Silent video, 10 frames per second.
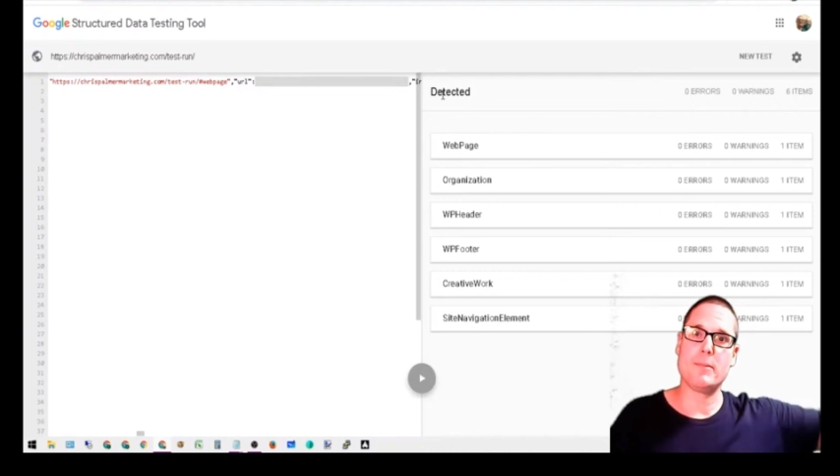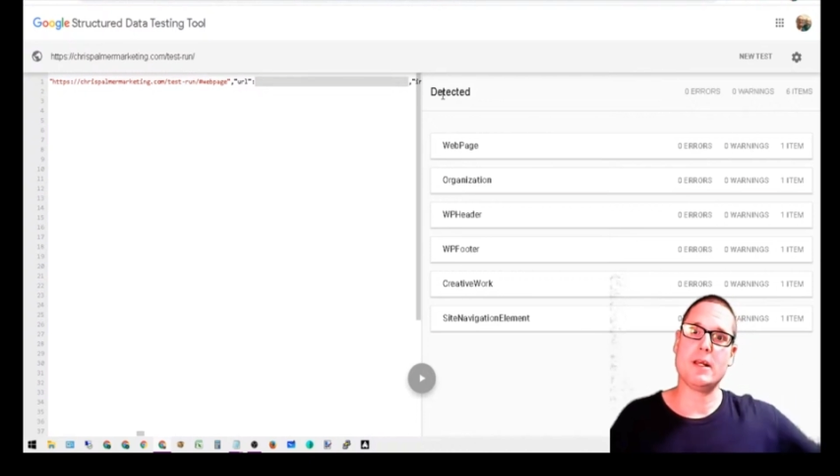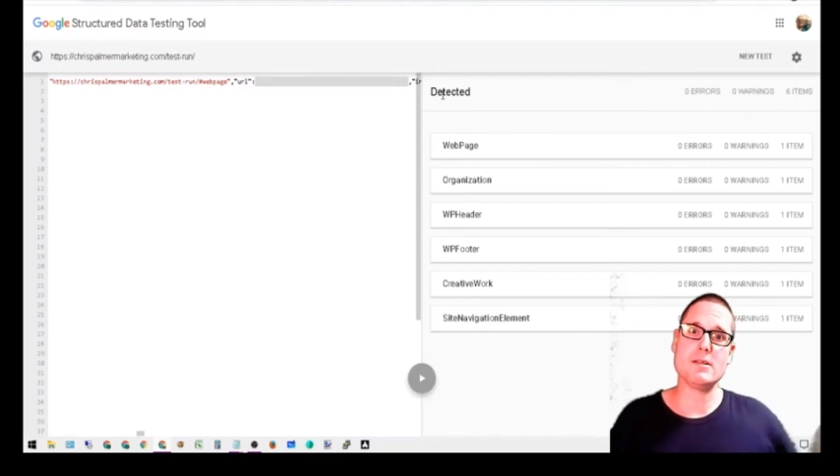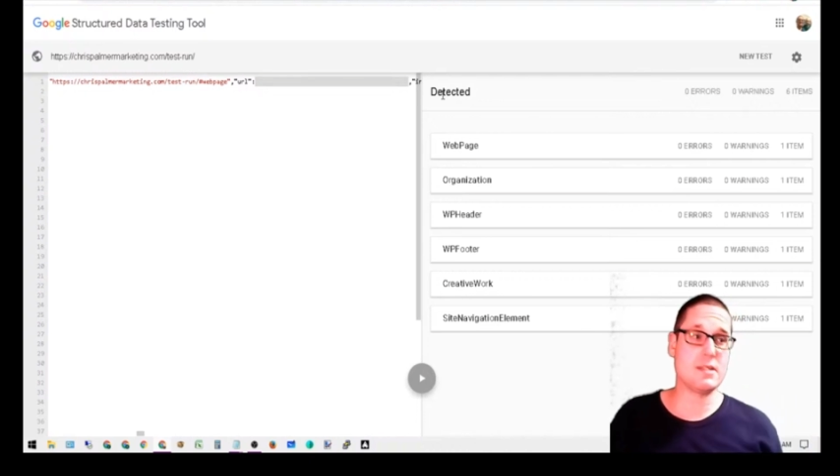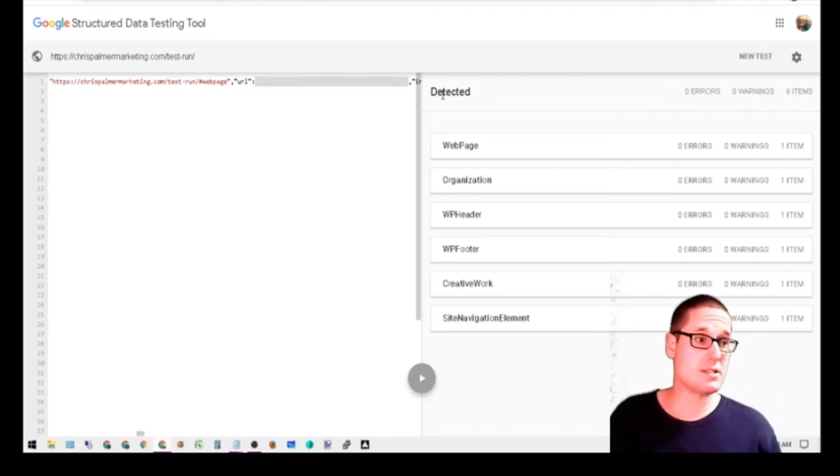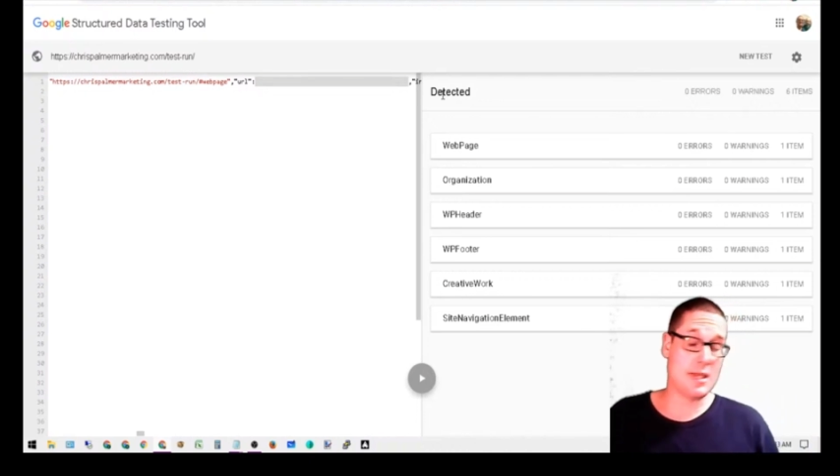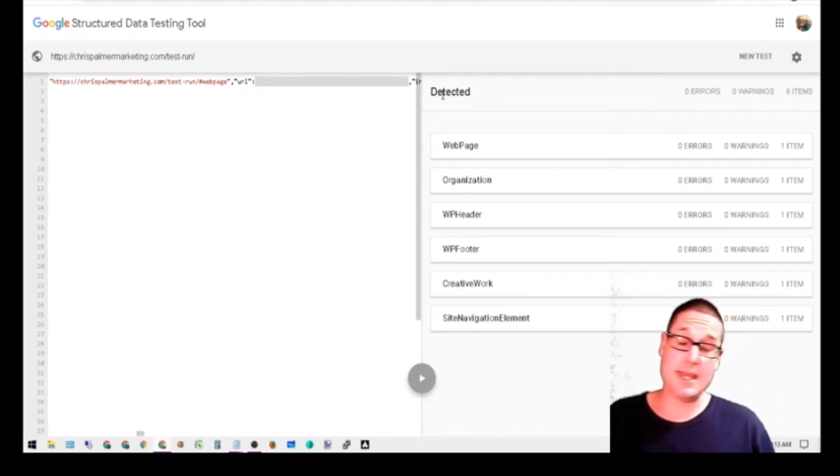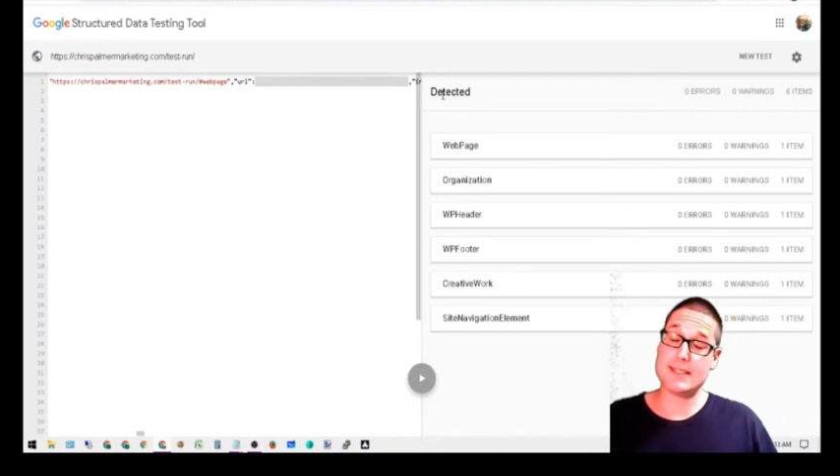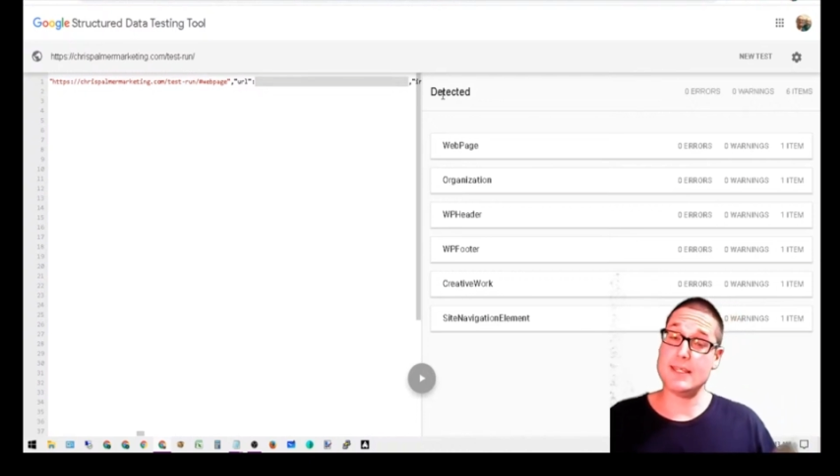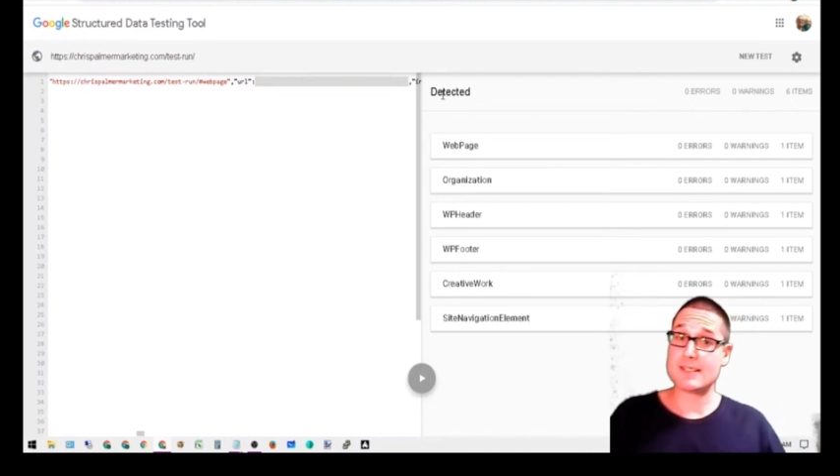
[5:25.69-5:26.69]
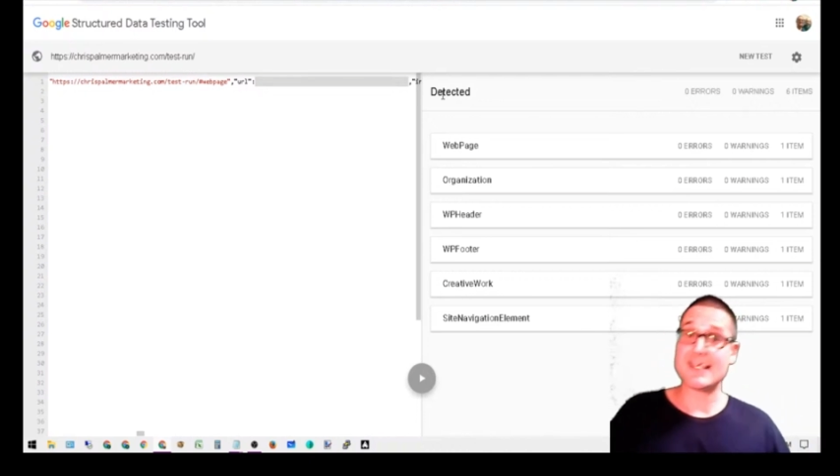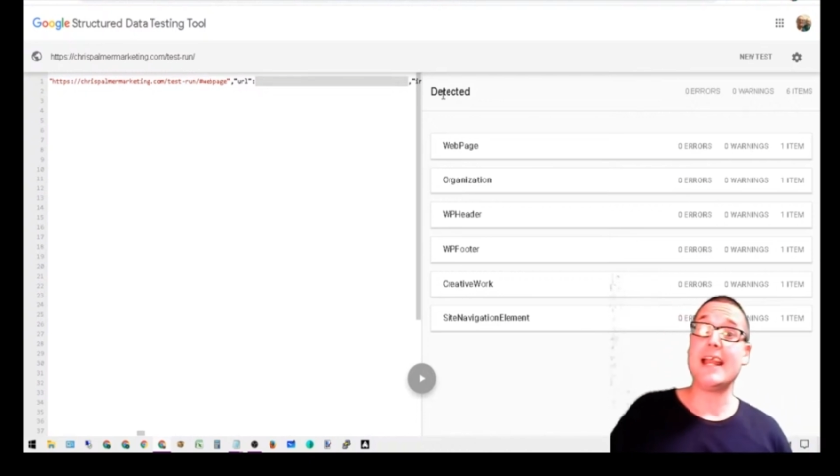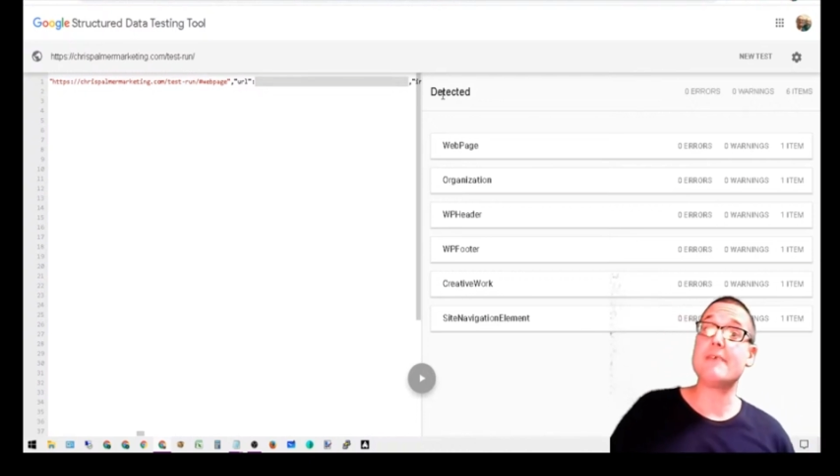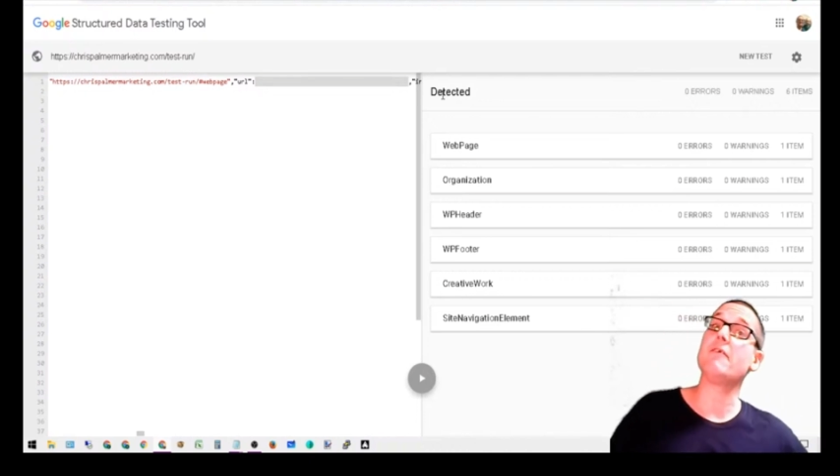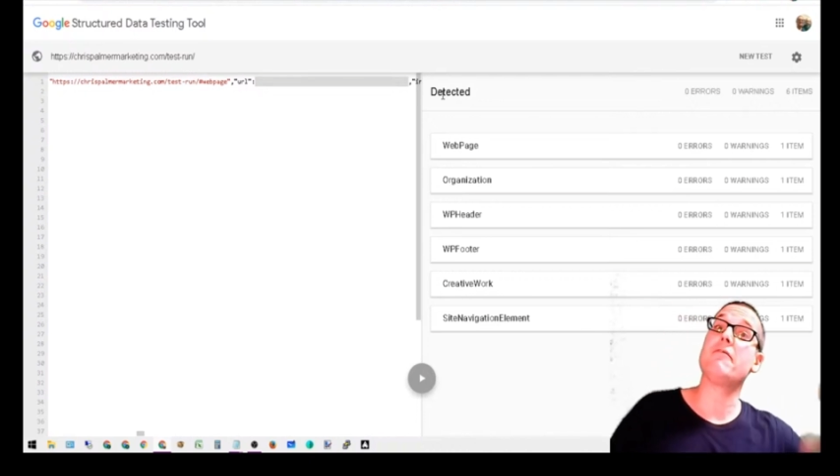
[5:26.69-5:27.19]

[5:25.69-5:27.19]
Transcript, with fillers: because it's it's inside of a